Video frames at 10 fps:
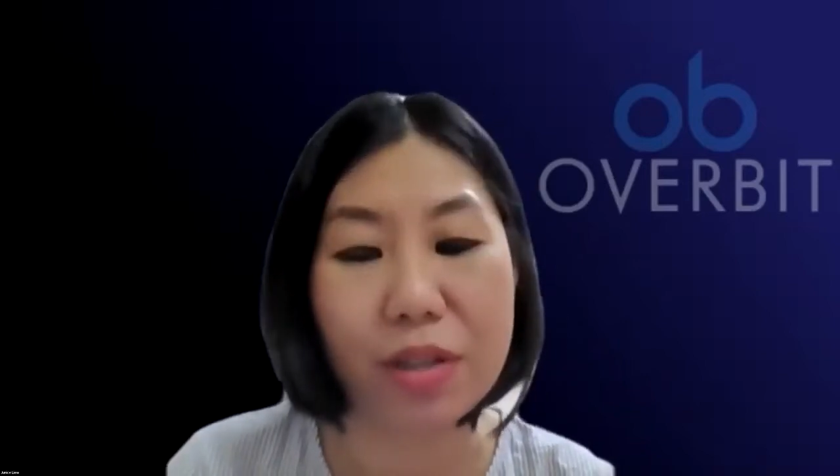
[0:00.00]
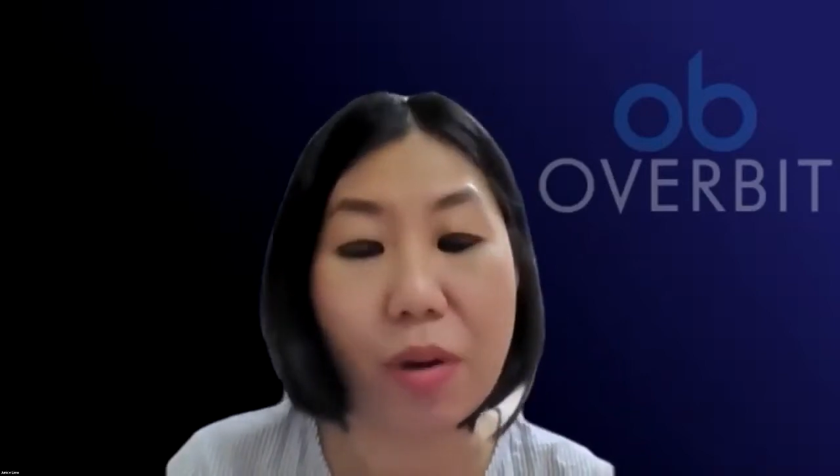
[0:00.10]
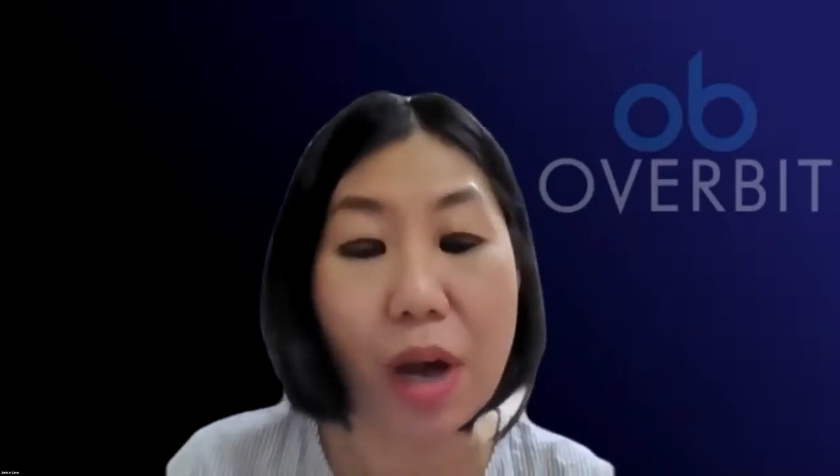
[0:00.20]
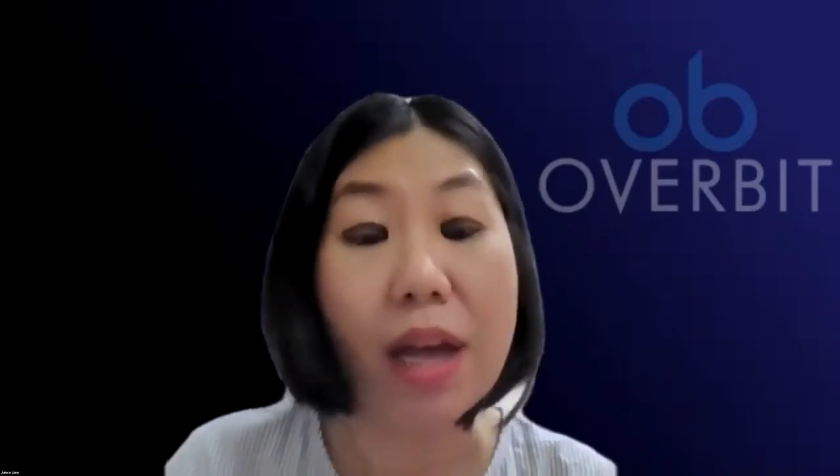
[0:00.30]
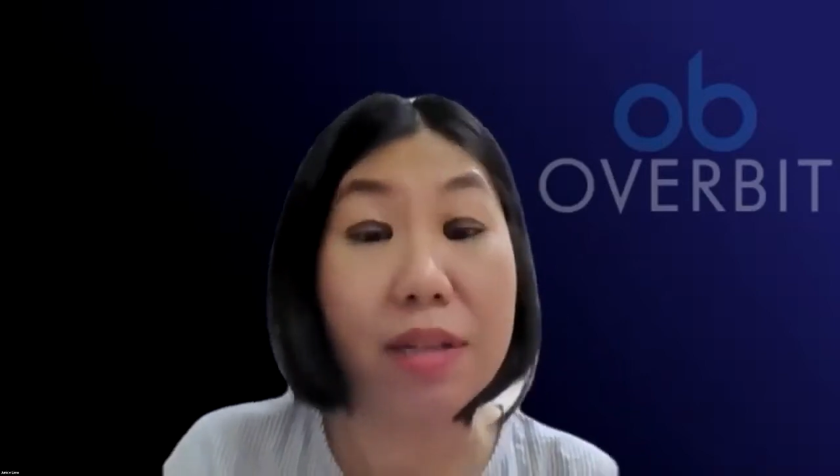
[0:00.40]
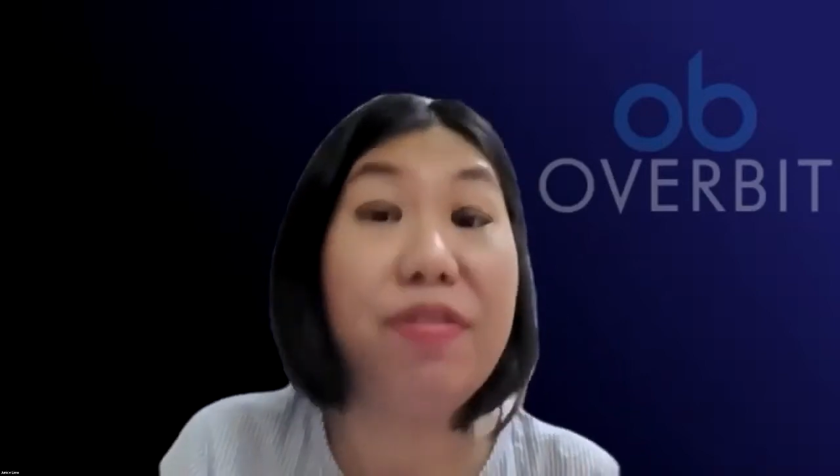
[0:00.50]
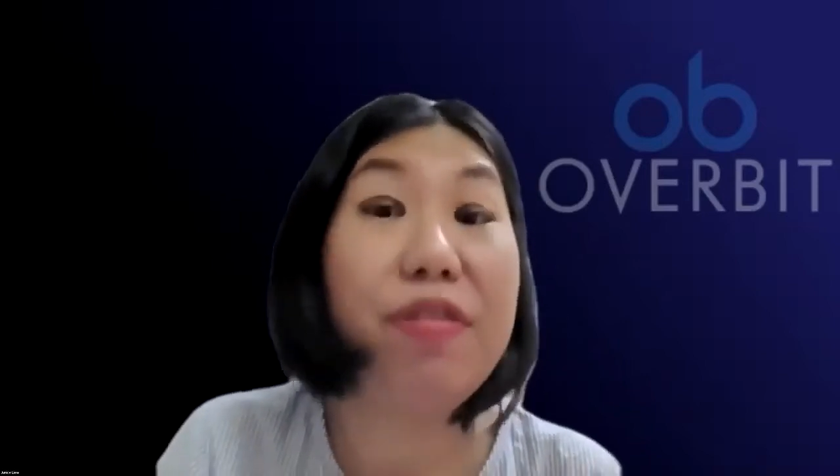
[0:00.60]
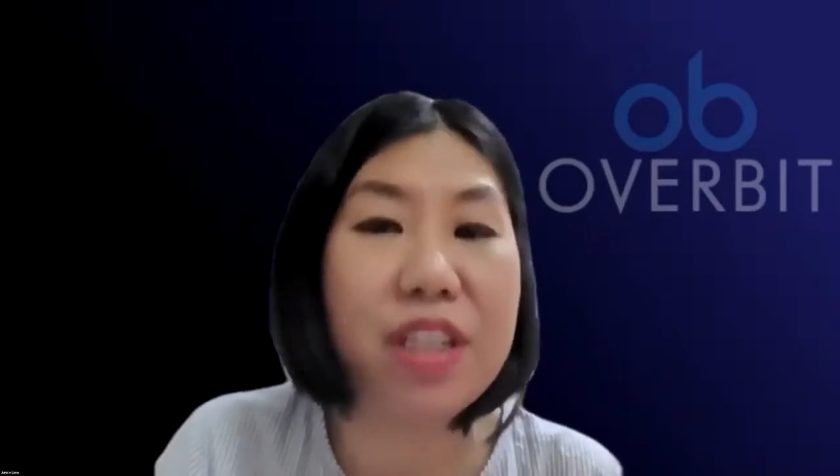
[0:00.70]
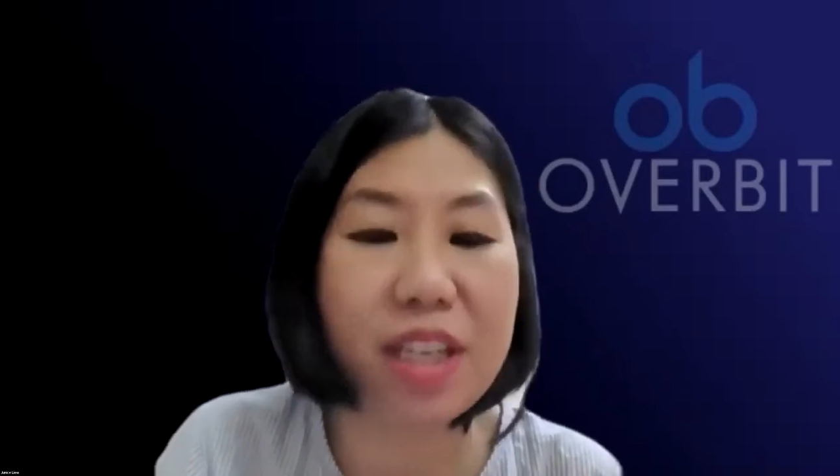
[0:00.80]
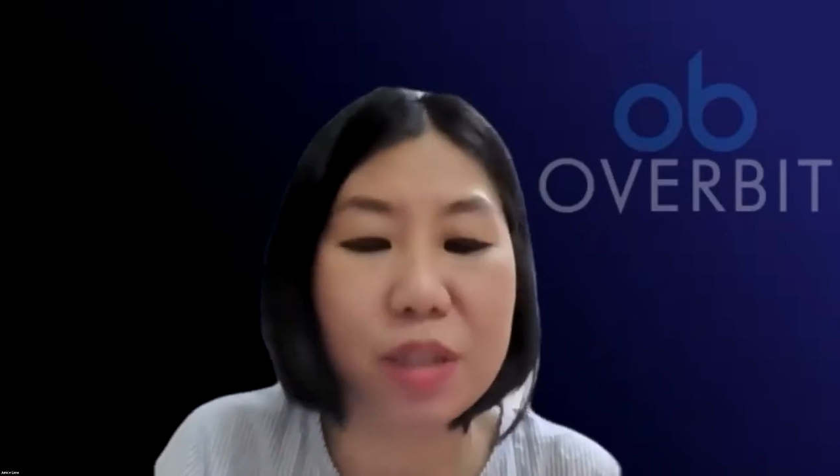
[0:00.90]
So
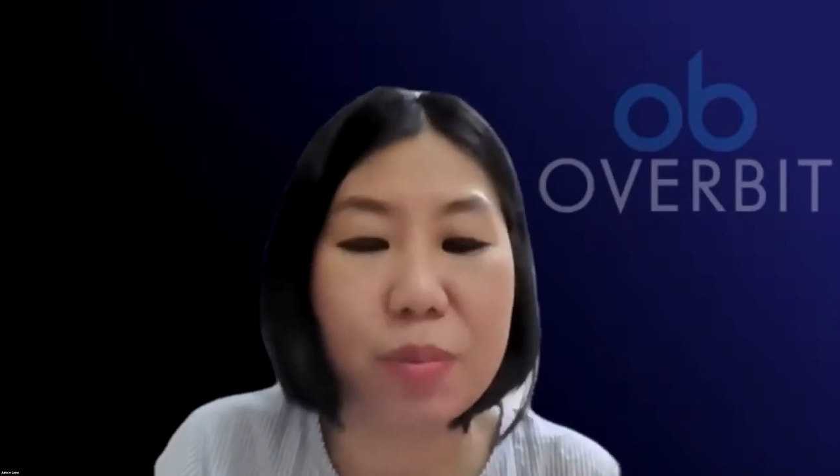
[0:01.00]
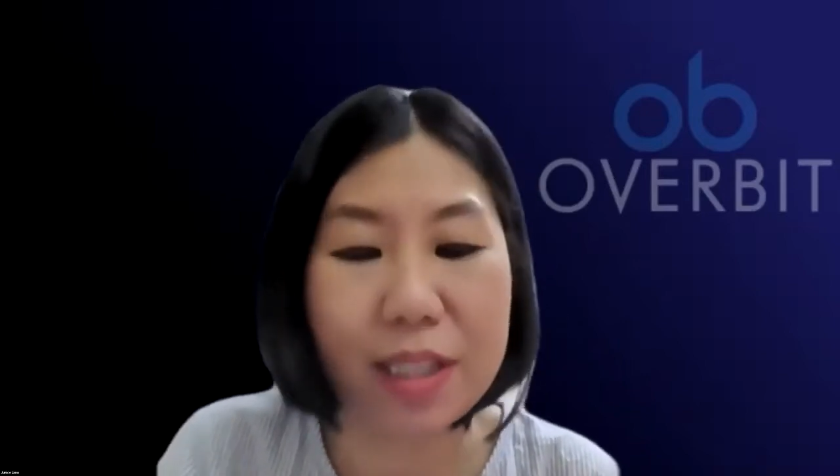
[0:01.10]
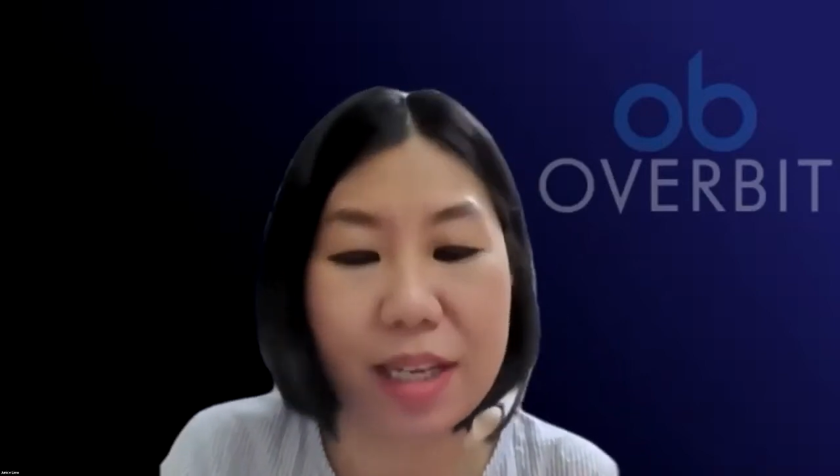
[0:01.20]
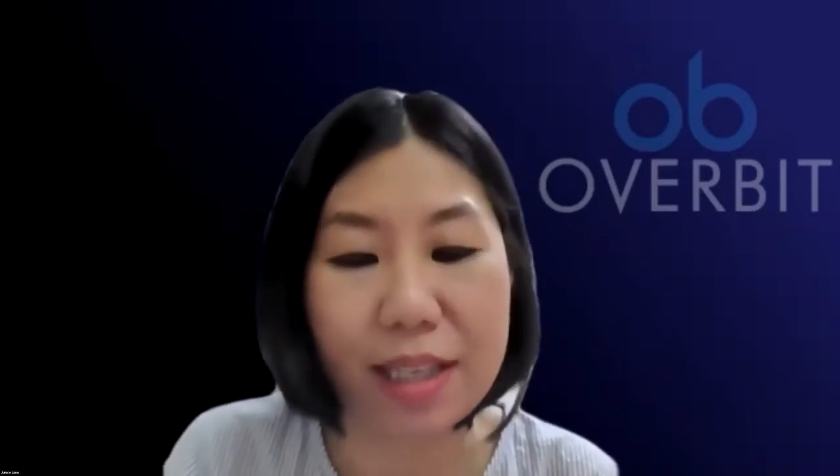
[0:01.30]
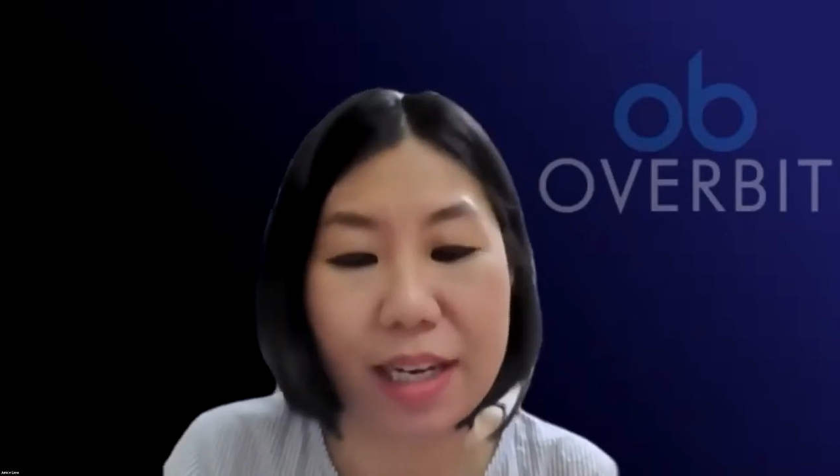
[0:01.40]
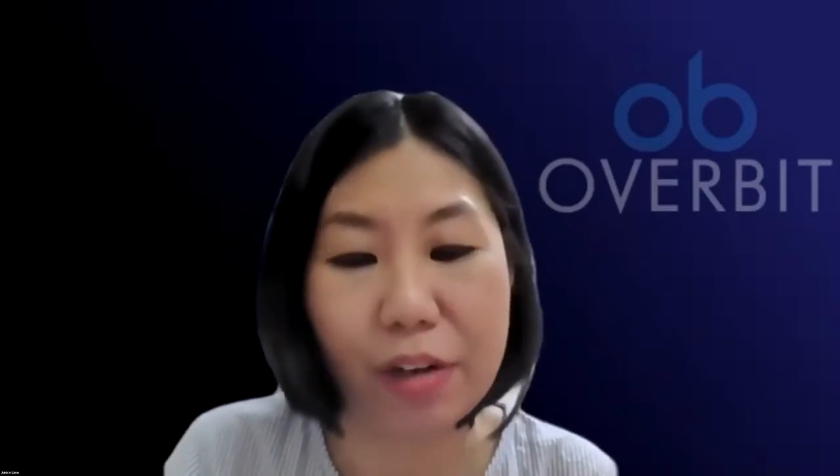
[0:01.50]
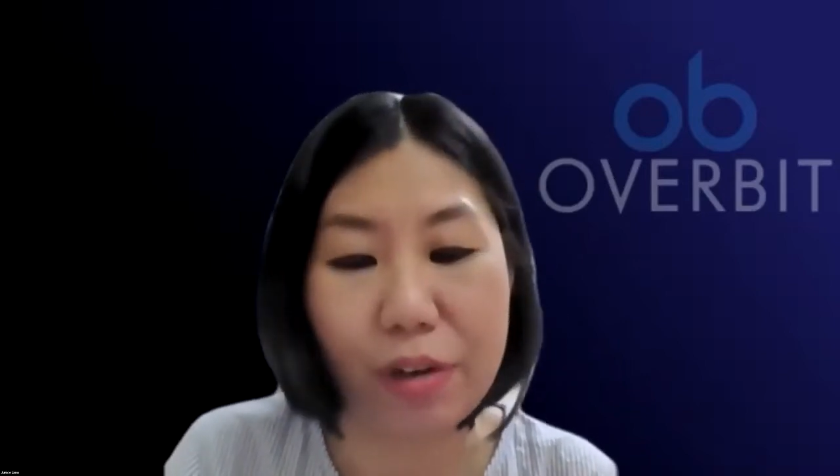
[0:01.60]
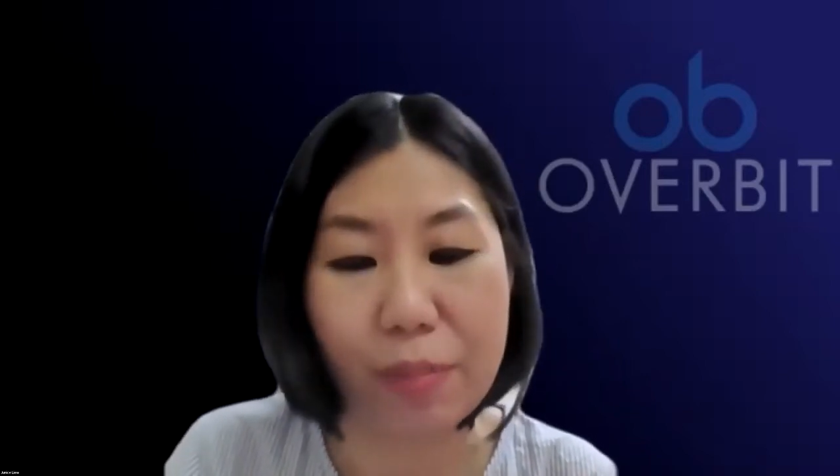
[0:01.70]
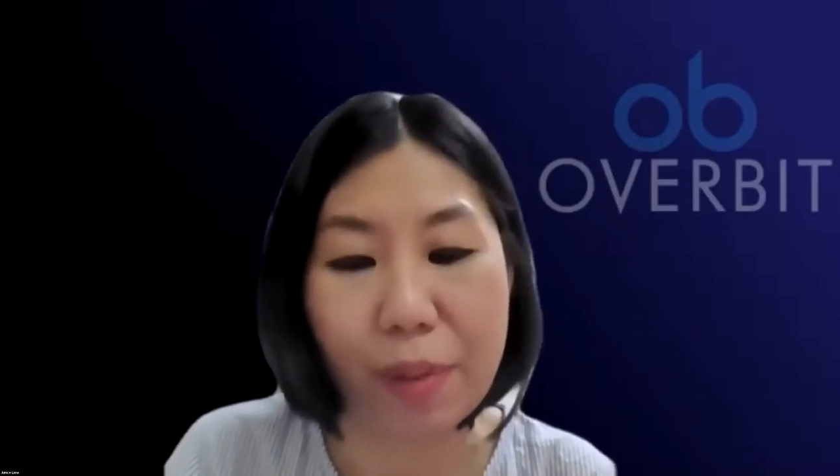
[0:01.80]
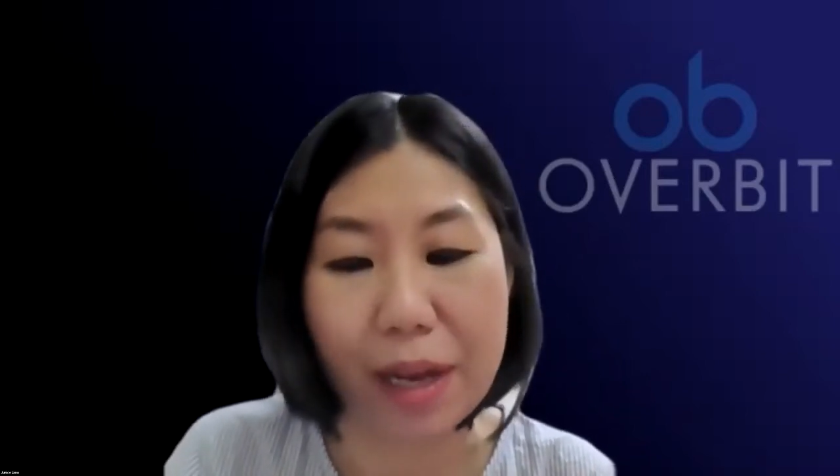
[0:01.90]
56% said they're going
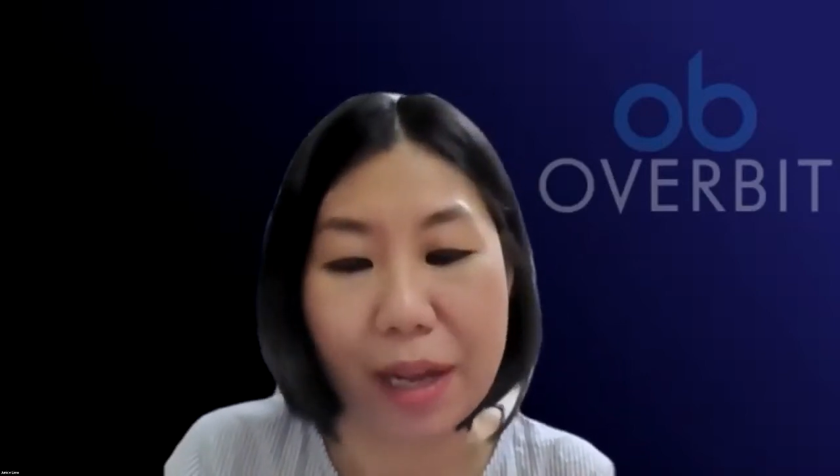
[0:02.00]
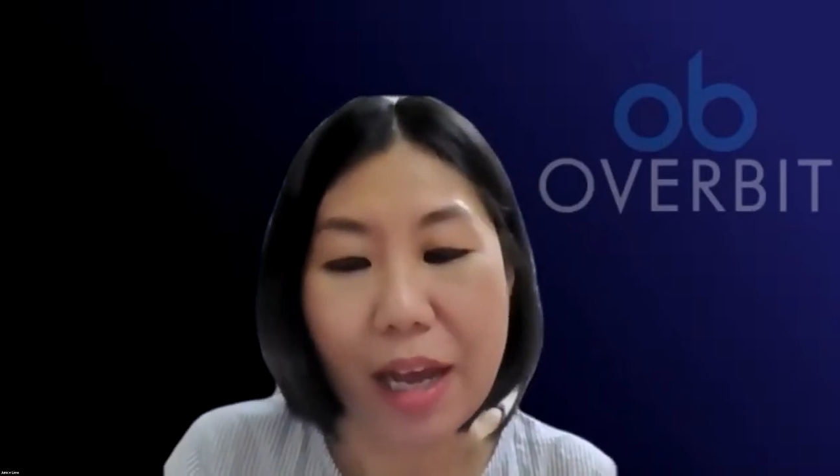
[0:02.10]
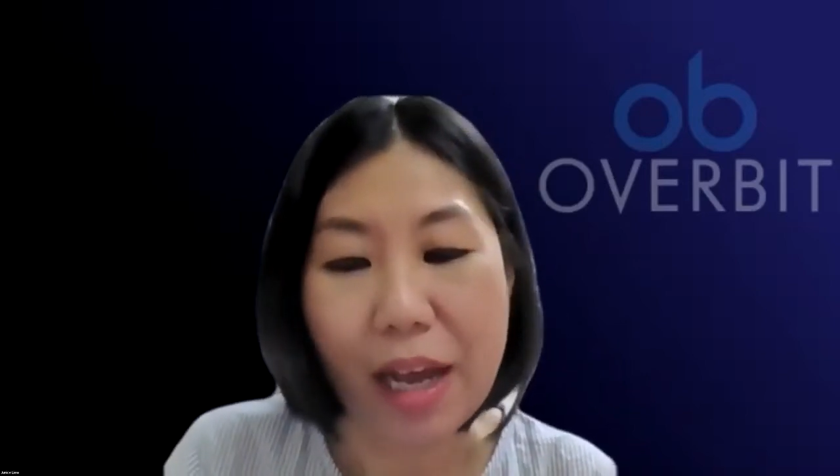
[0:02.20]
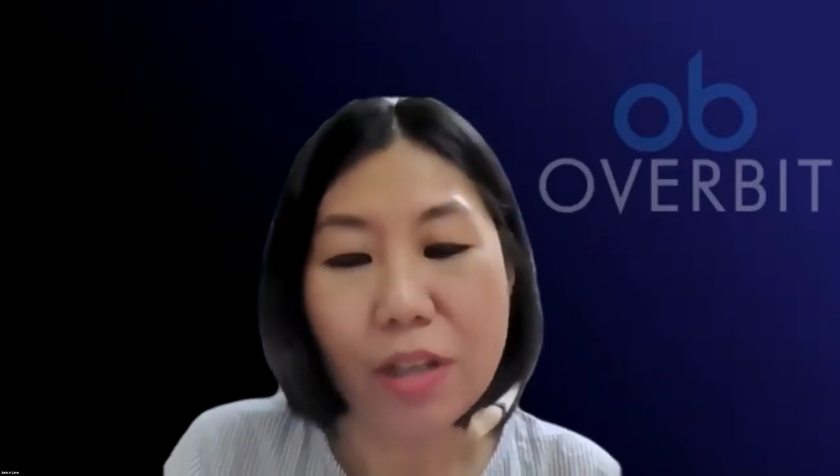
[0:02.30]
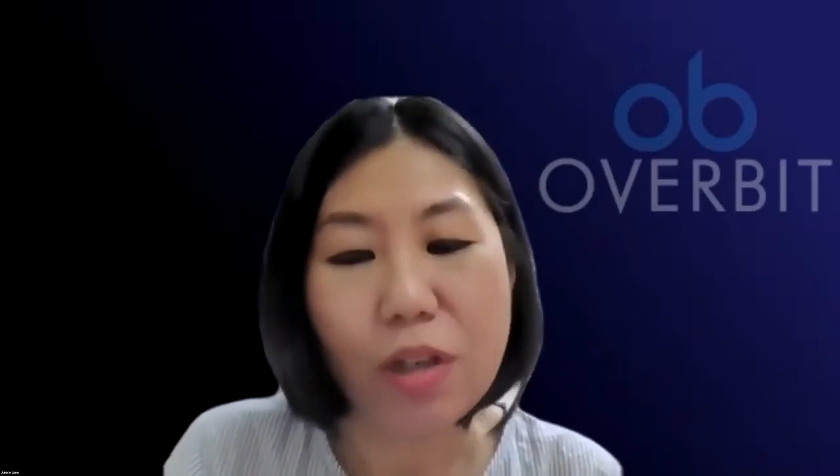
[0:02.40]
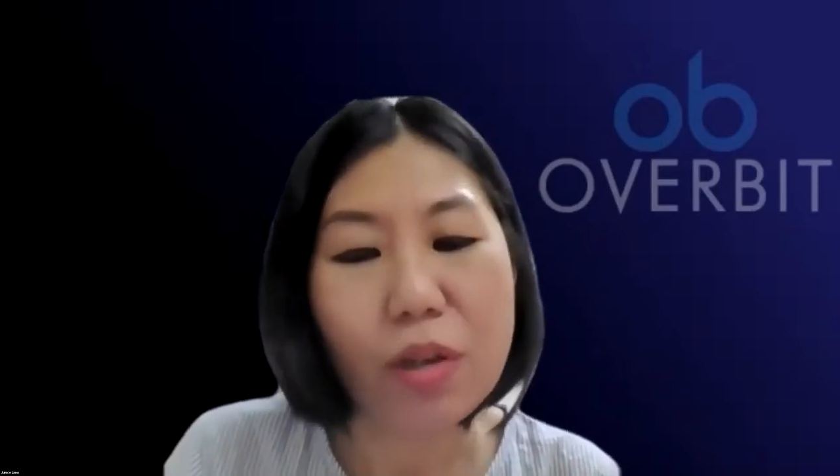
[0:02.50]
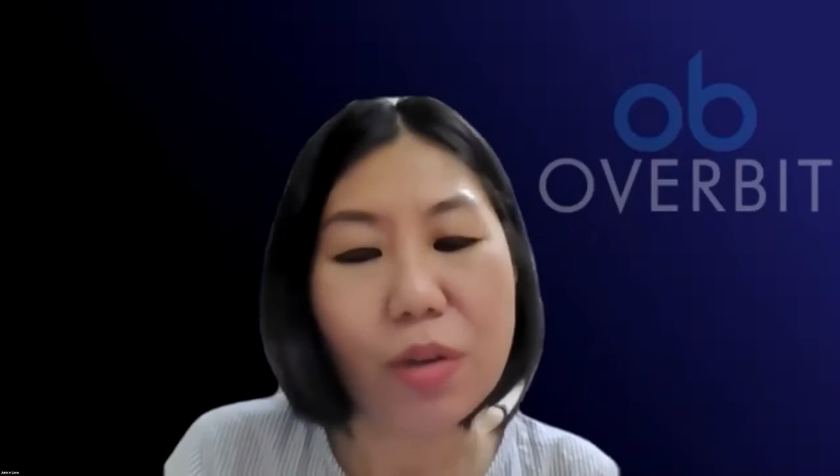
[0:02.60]
to buy. So